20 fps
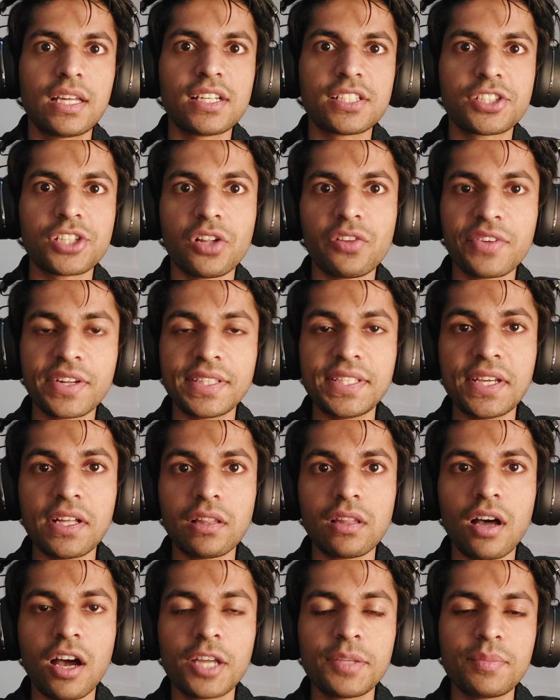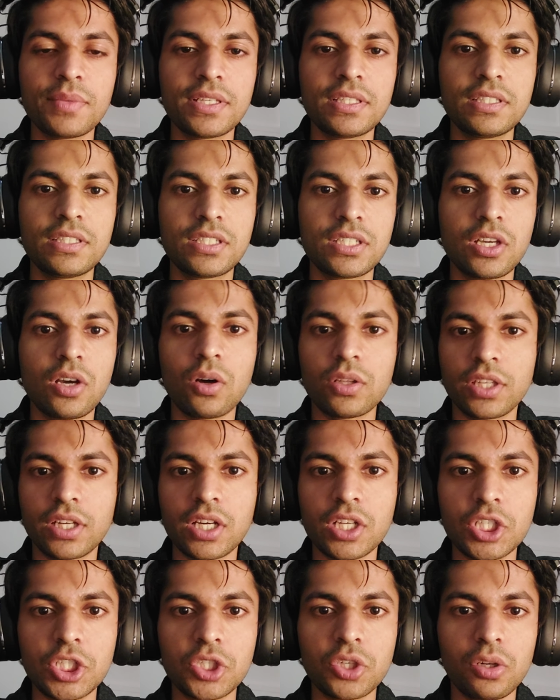solving the alignment or the
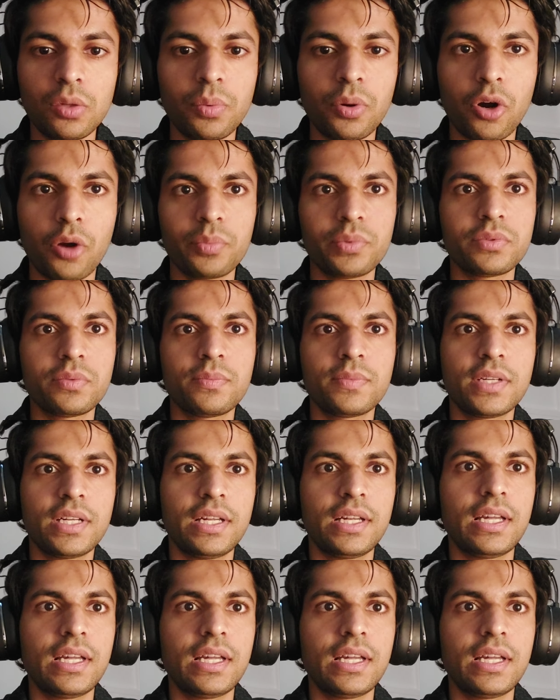control problem.